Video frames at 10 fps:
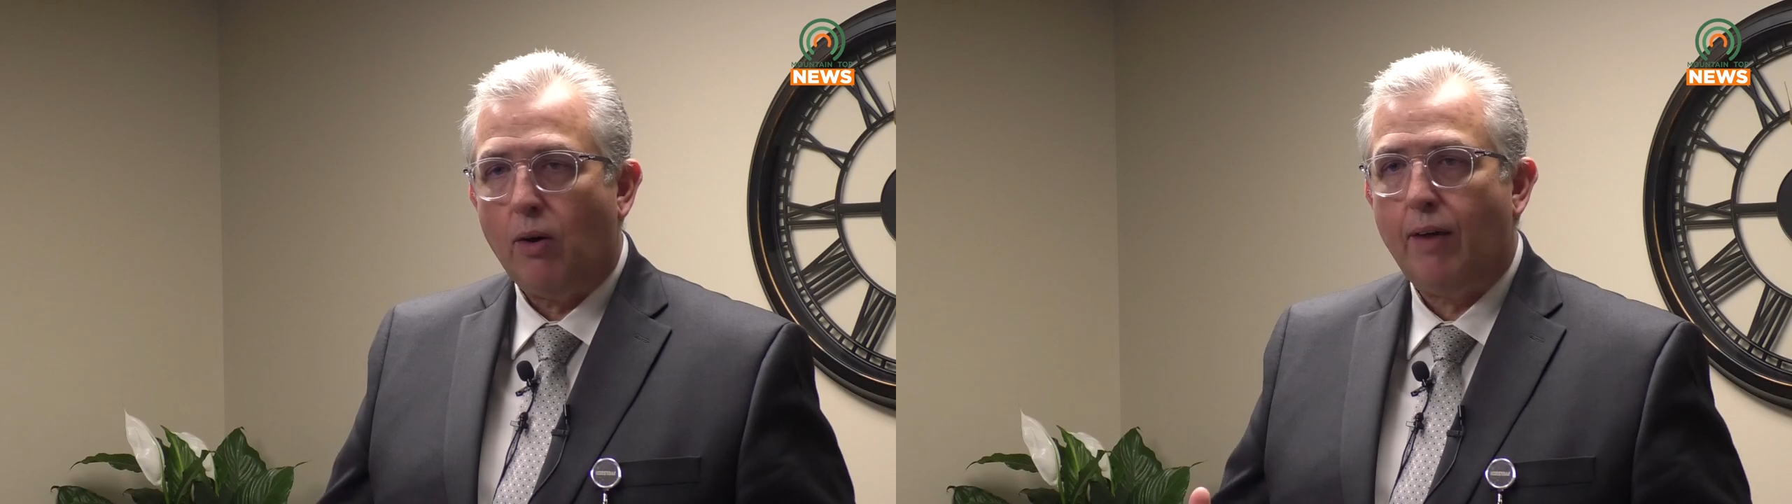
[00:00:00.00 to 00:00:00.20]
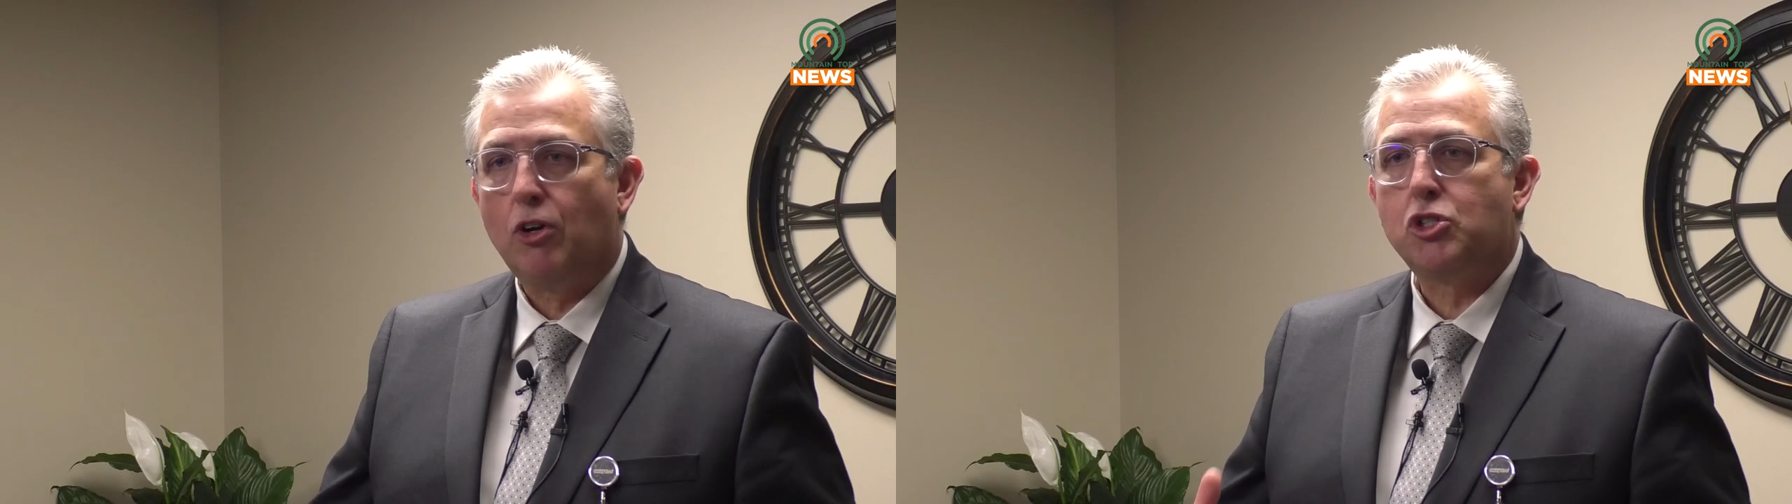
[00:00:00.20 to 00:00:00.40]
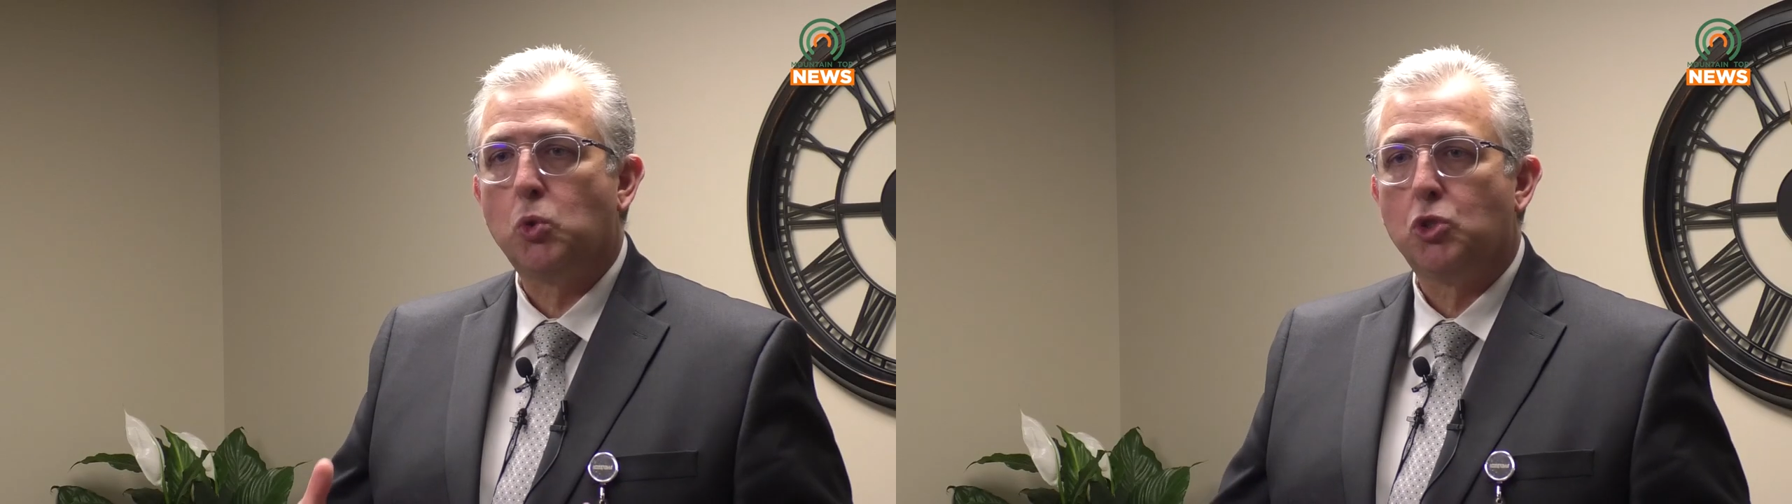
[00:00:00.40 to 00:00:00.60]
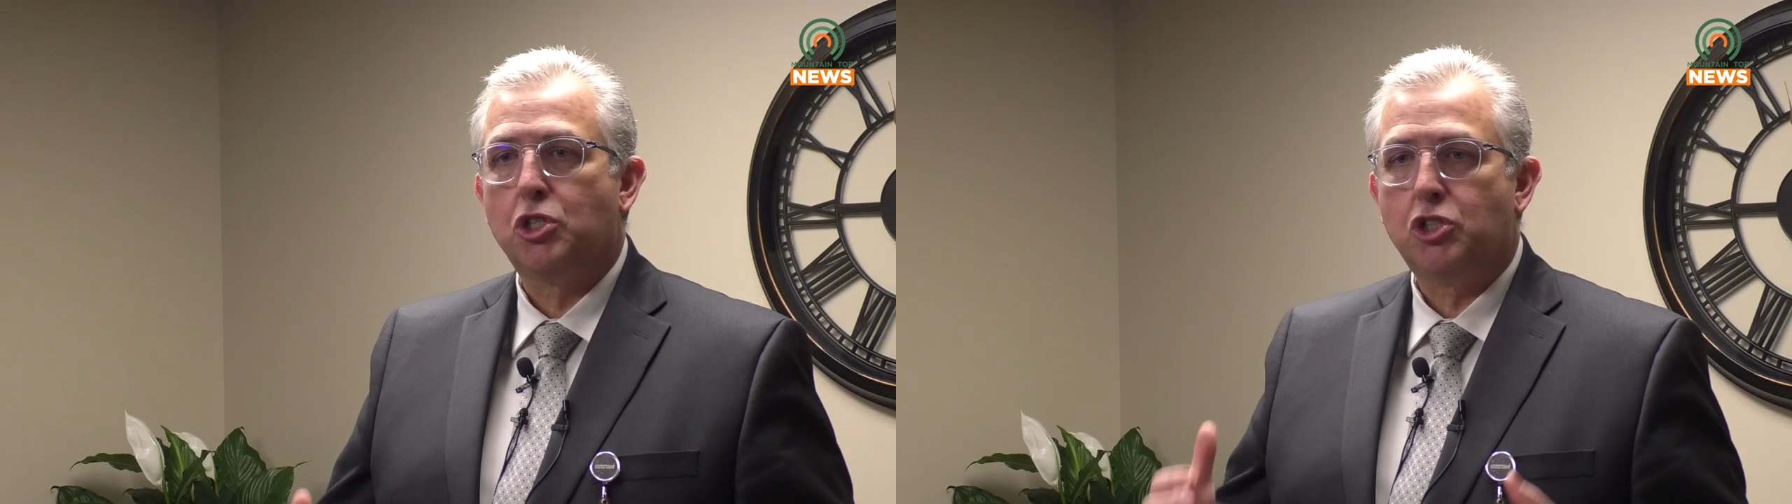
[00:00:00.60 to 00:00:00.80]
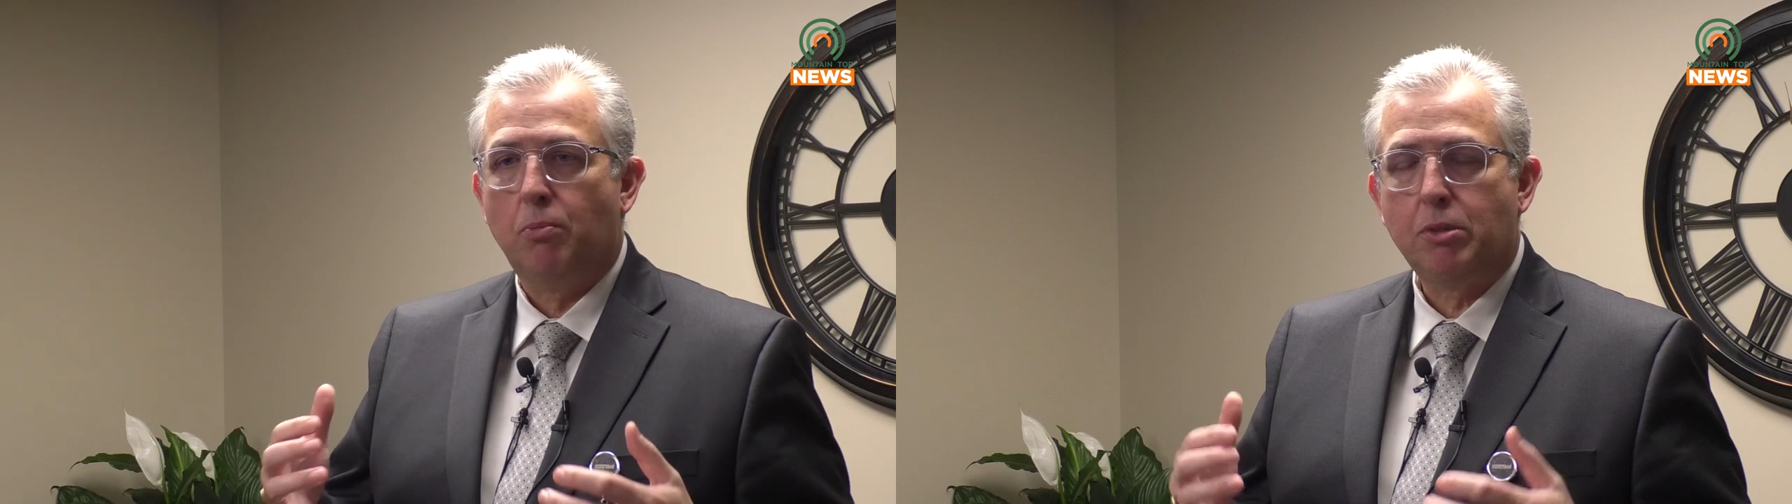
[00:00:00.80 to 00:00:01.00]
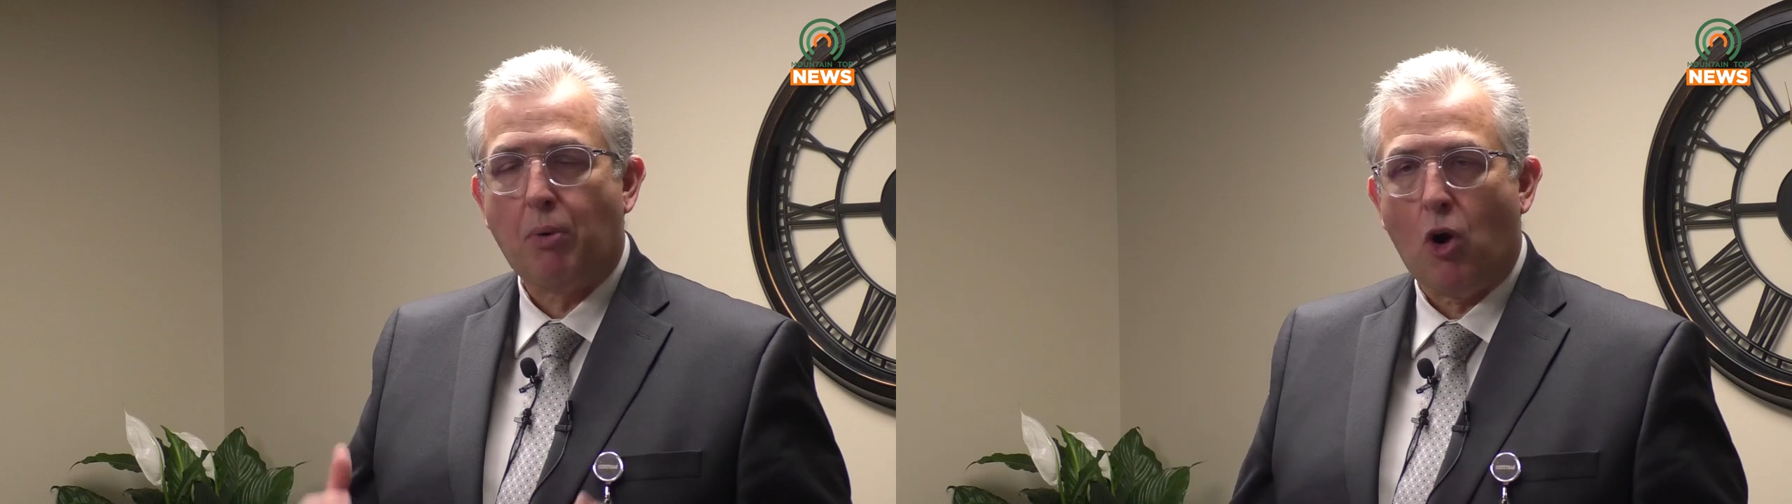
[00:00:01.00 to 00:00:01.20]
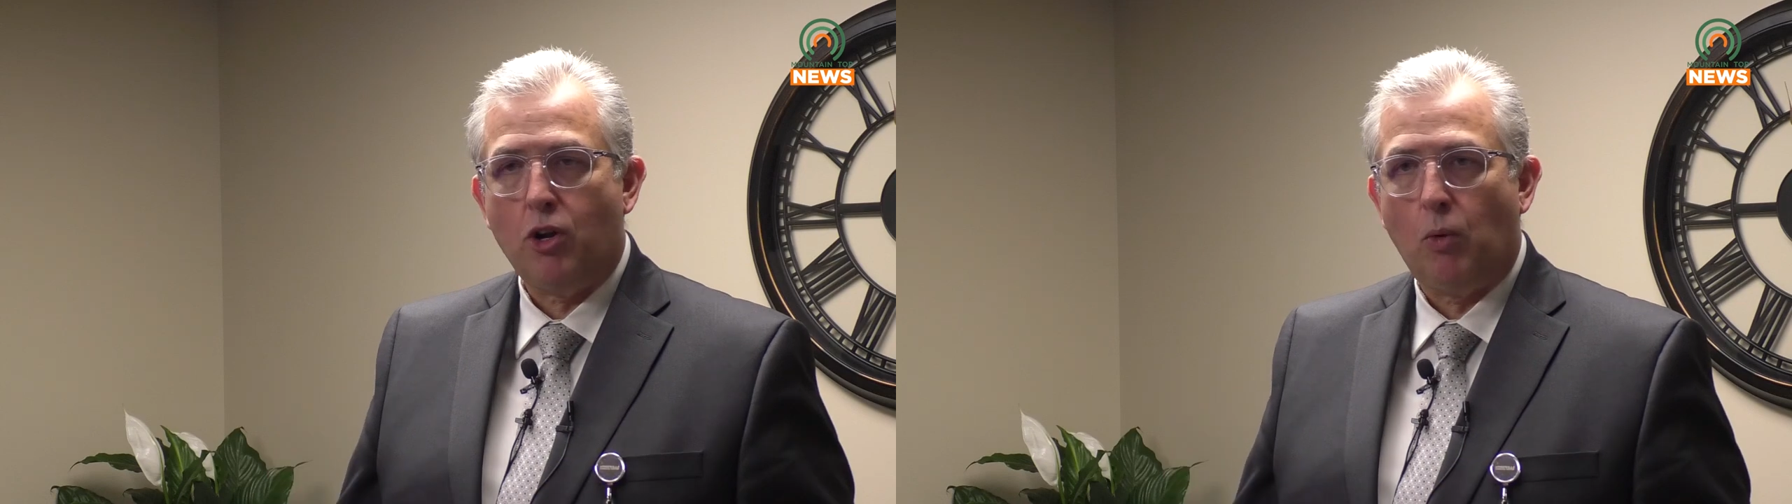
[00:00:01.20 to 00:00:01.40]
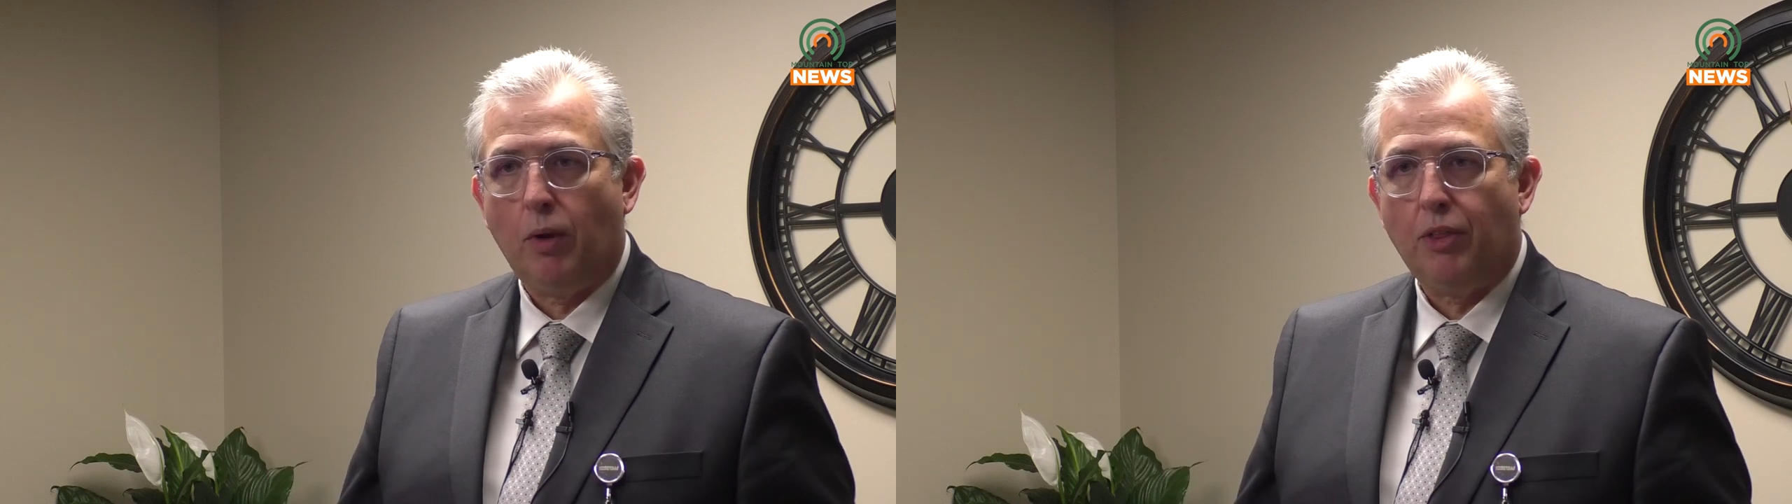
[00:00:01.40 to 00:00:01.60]
have our school systems
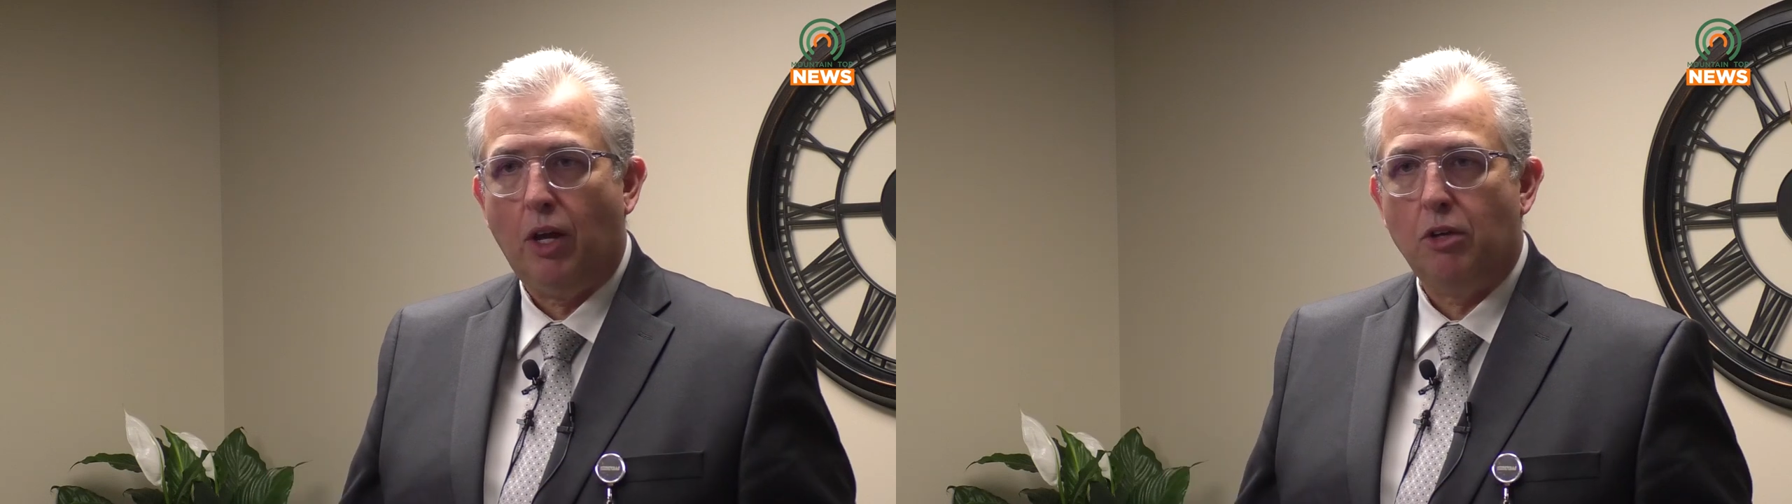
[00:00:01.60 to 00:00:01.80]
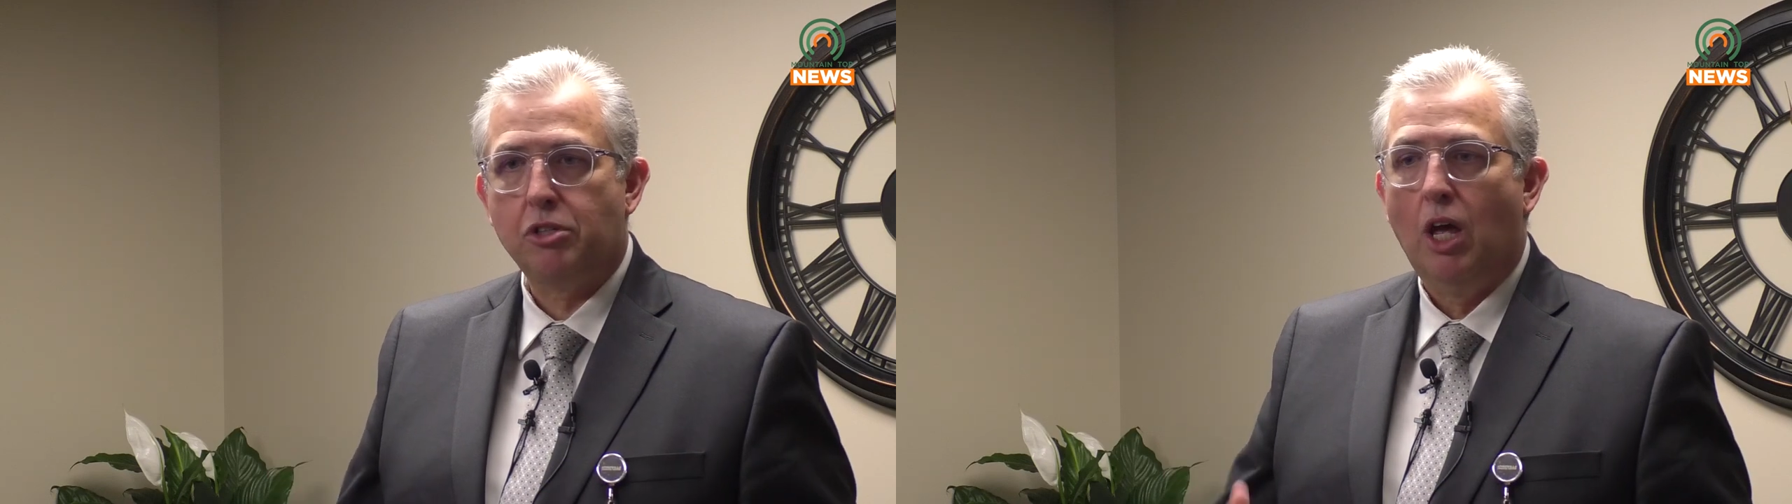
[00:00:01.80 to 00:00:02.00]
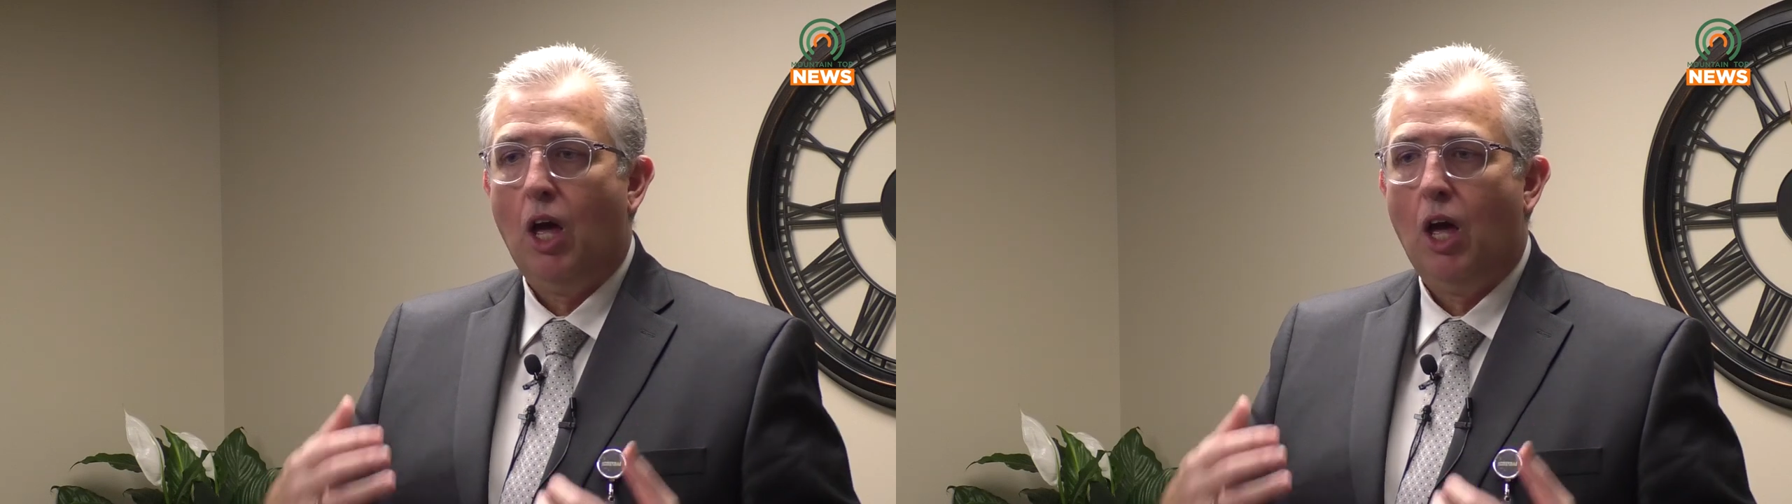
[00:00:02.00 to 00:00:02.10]
partnering with us